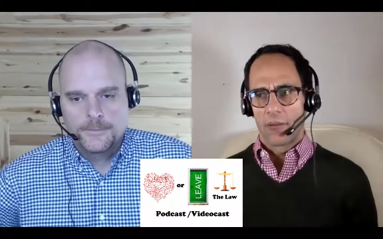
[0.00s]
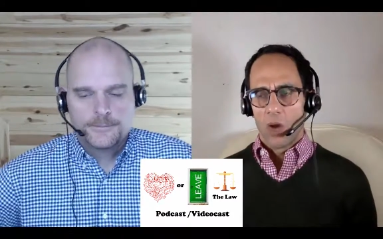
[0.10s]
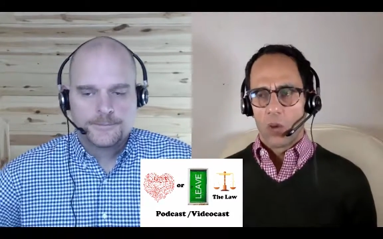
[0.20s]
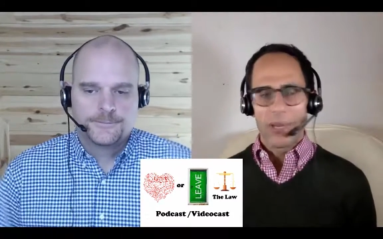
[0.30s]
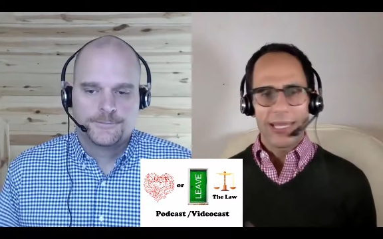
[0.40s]

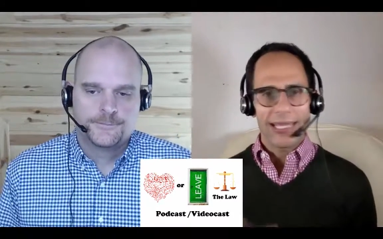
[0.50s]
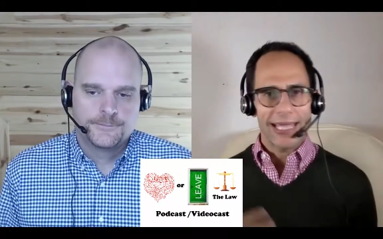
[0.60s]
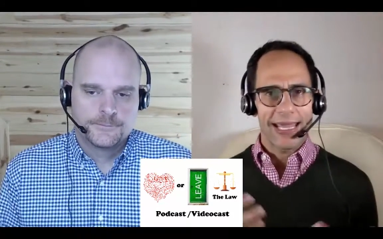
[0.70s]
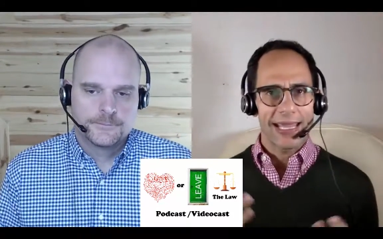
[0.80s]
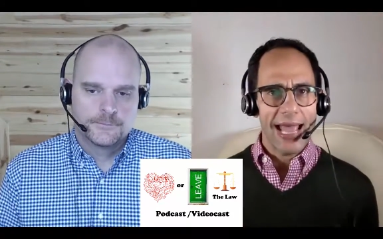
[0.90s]
Speaker 1: um, we
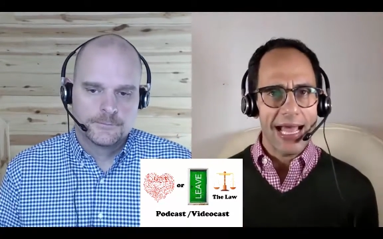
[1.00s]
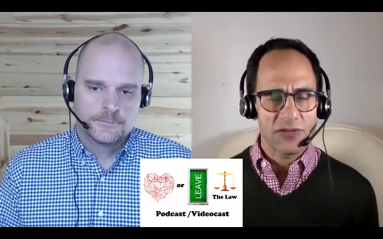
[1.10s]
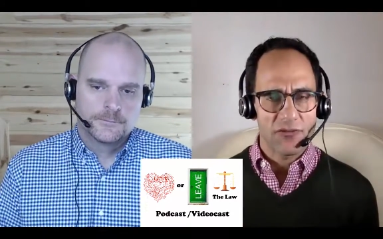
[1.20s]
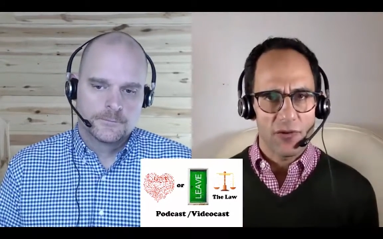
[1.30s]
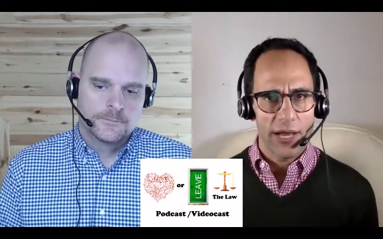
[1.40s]
can't
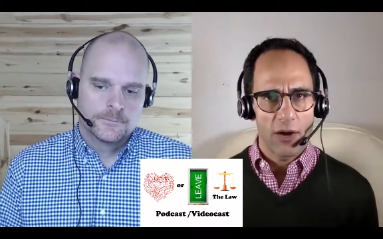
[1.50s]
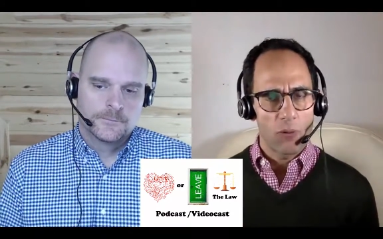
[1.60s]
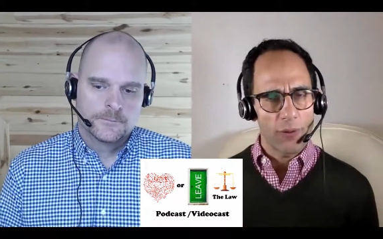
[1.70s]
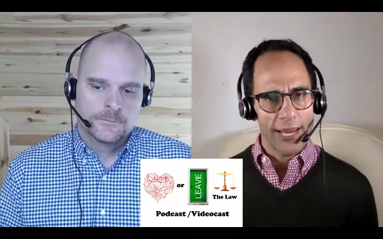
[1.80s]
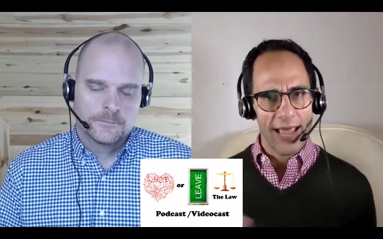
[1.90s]
ask for
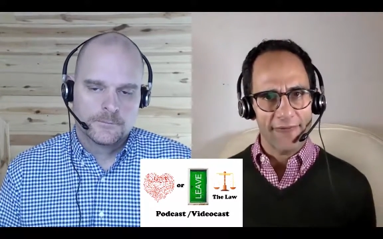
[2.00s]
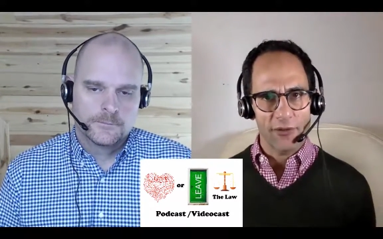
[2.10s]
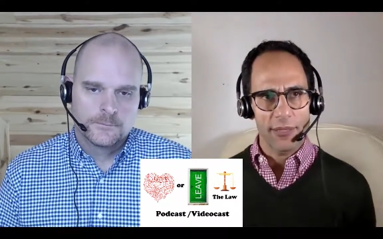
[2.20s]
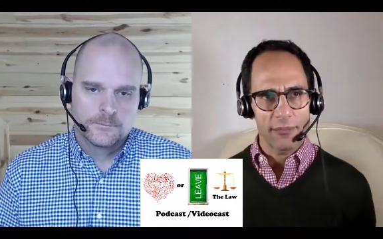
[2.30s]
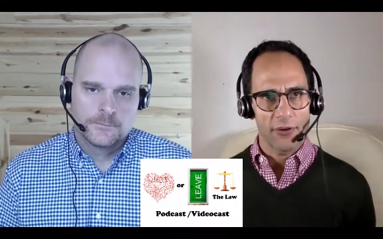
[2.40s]
help we
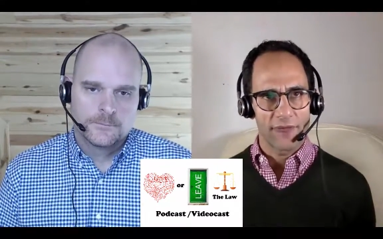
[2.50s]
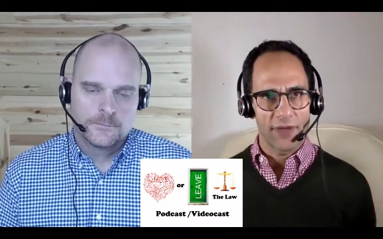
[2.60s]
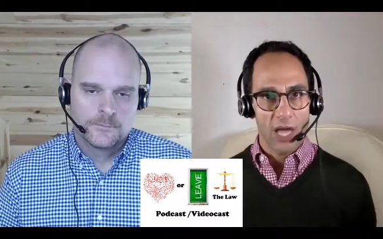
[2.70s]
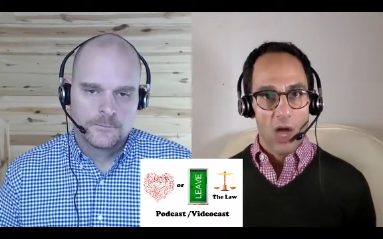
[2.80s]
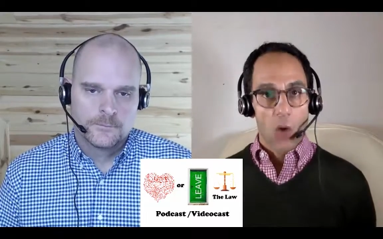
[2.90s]
have to be
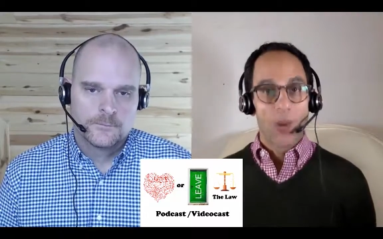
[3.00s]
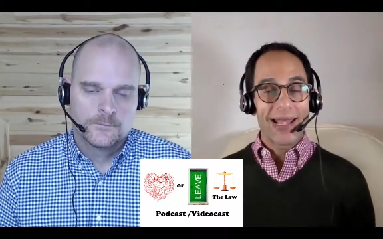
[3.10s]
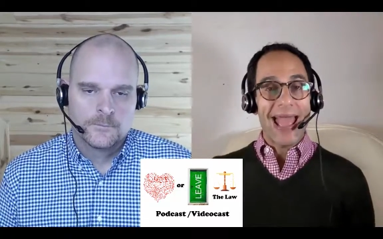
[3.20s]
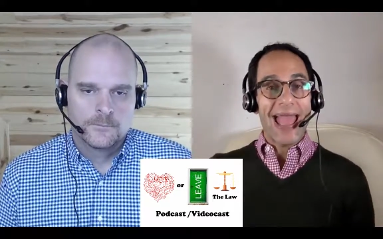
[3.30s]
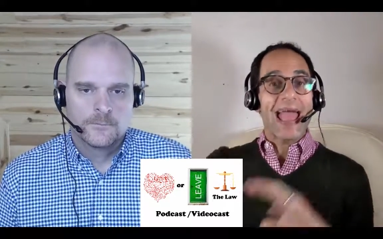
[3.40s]
perfect
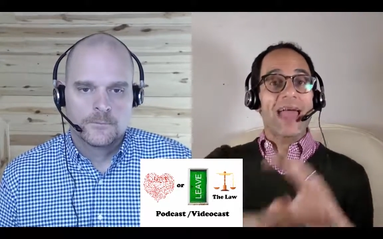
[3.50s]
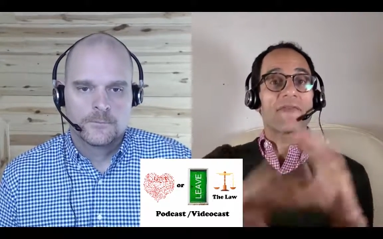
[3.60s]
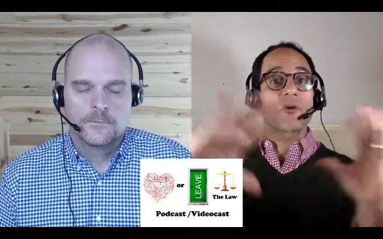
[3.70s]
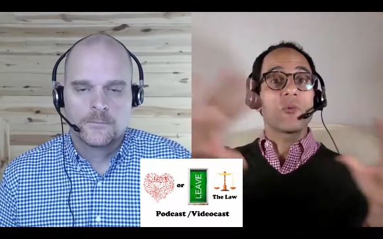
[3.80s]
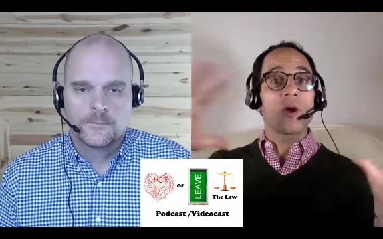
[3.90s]
when
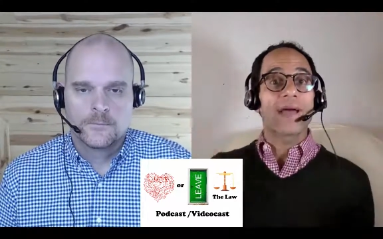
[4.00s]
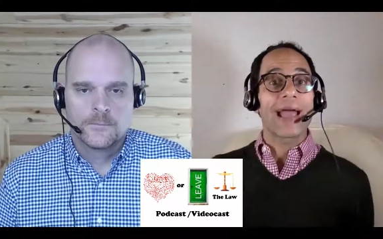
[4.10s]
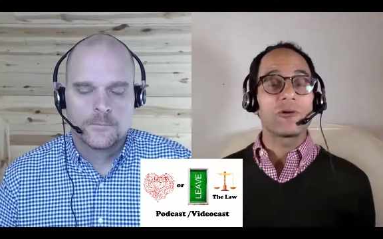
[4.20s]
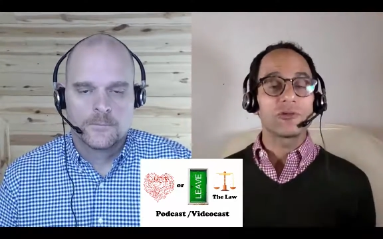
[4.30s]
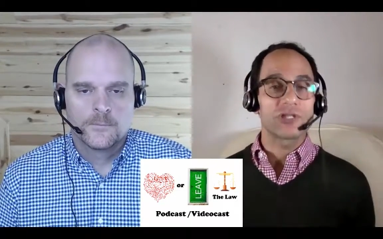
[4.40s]

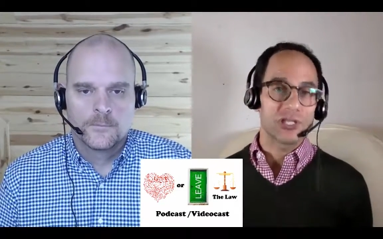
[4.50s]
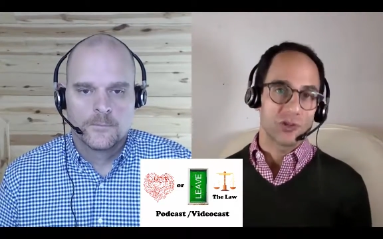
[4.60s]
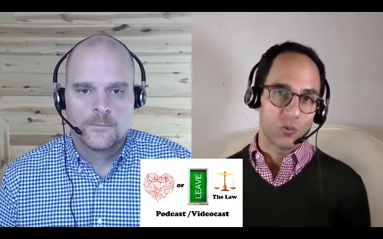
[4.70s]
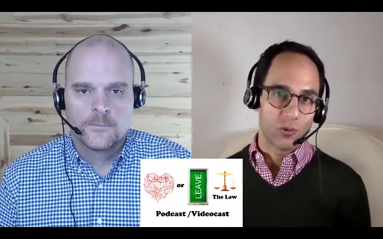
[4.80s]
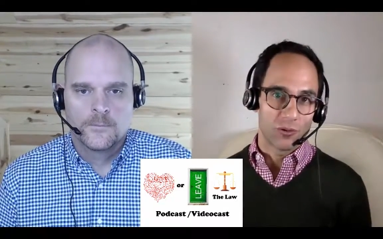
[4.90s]
everywhere
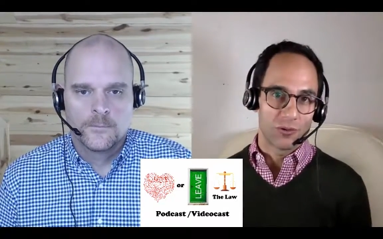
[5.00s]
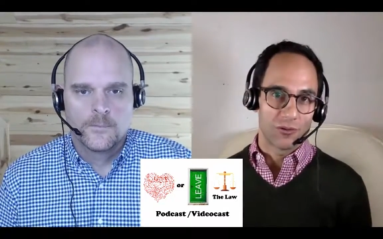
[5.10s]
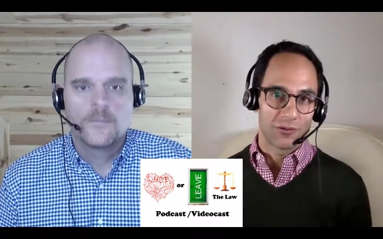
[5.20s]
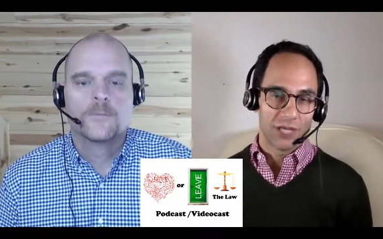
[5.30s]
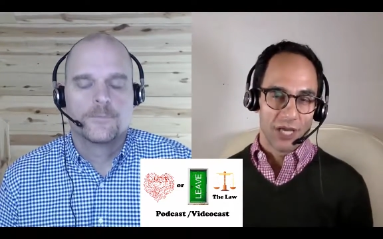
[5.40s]
else in the
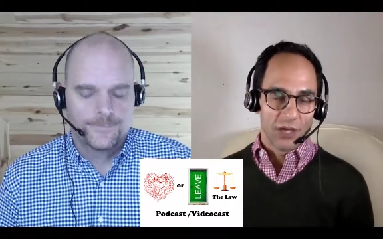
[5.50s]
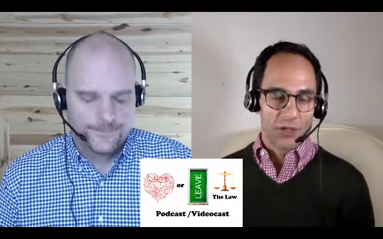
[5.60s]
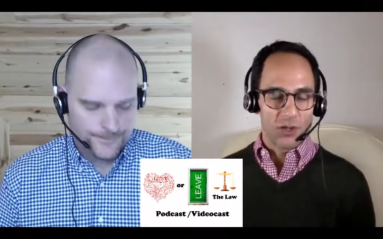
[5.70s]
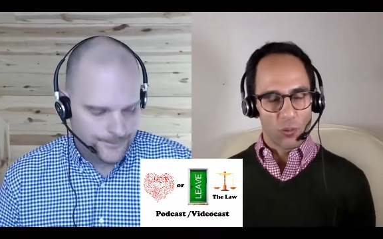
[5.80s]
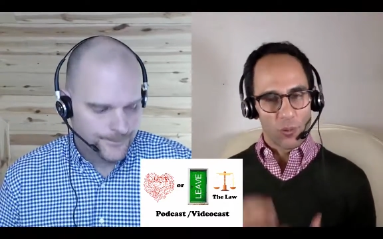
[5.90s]
world
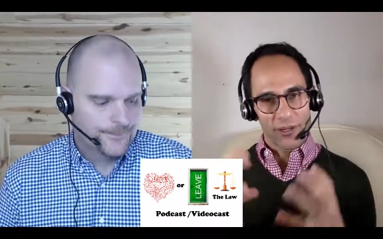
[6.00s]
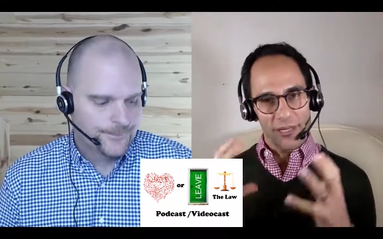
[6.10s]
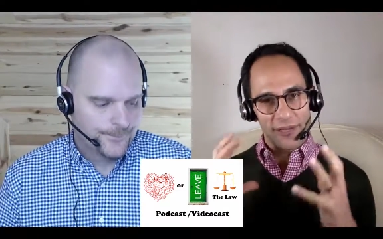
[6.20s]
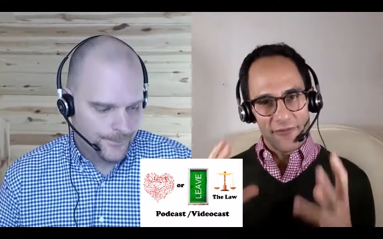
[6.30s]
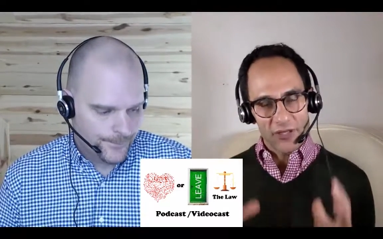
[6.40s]
you know
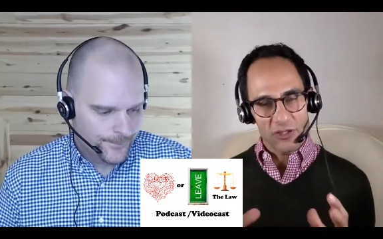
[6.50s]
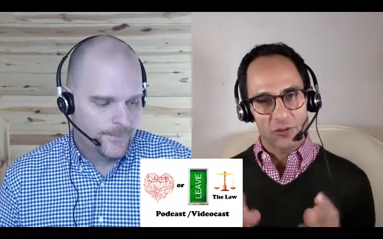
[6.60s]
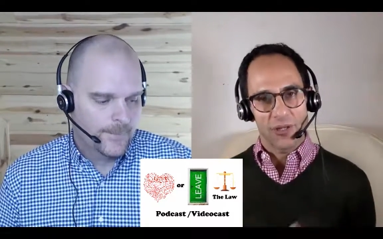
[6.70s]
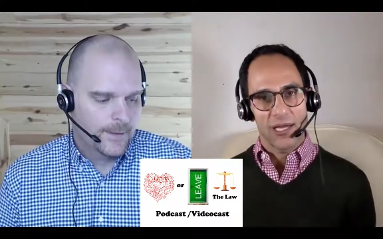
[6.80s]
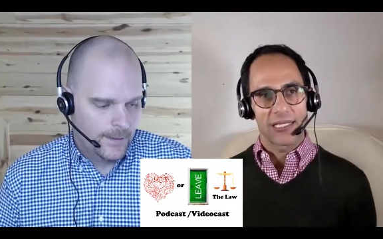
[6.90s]
really
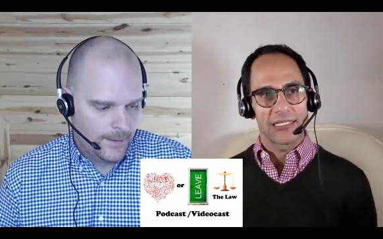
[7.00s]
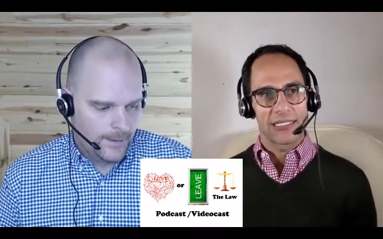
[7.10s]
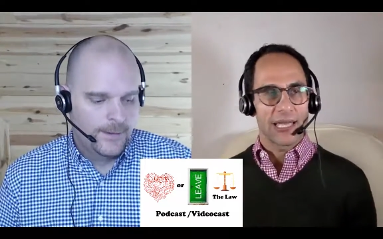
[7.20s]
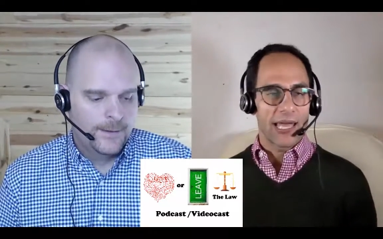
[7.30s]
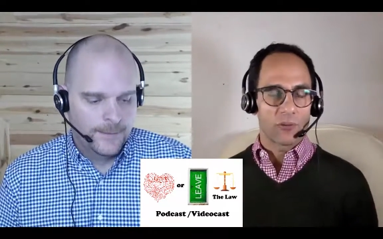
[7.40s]

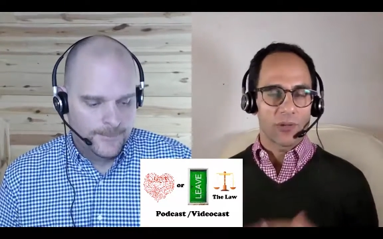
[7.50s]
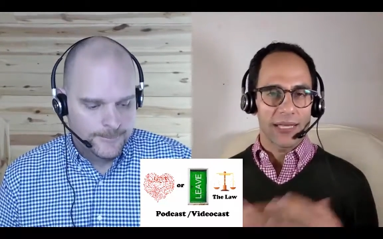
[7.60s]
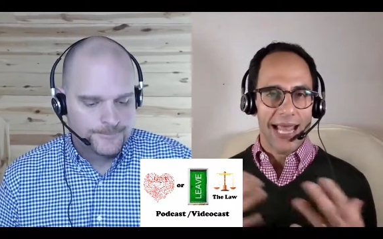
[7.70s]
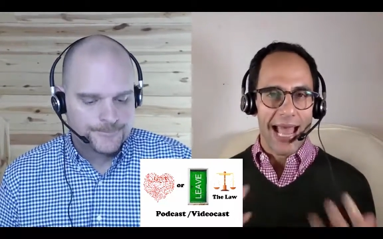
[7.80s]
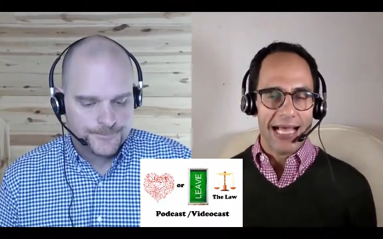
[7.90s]
visualizing and
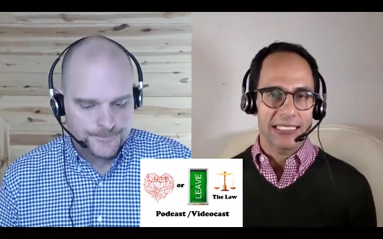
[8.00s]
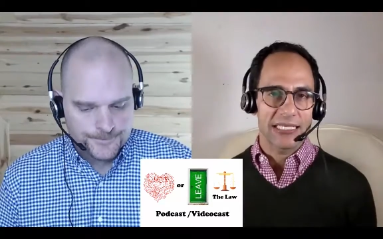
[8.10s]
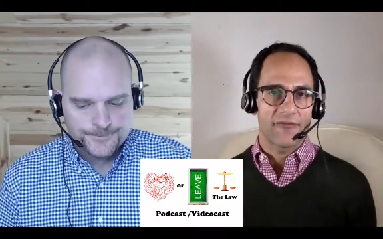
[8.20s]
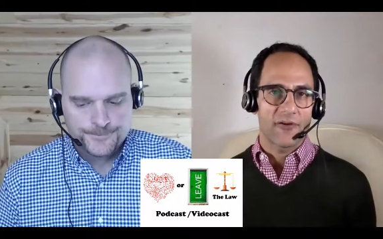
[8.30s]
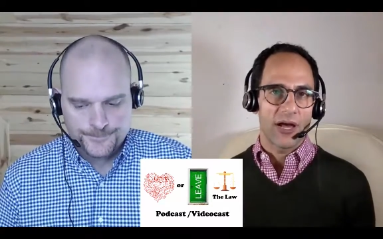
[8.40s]
really
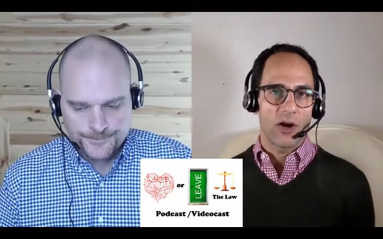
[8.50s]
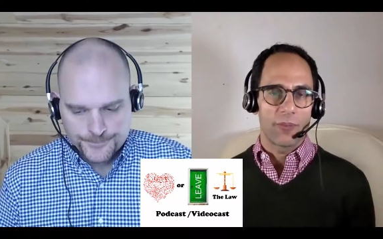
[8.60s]
asking for help